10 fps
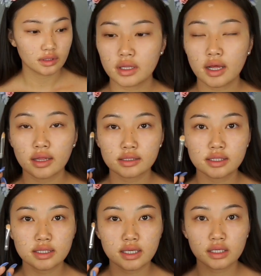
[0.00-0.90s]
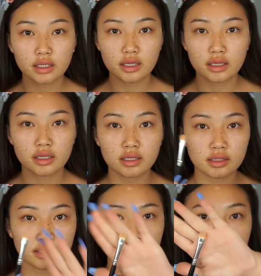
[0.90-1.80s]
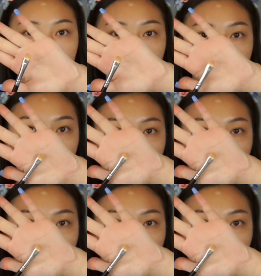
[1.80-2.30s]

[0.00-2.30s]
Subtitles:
And I like to take this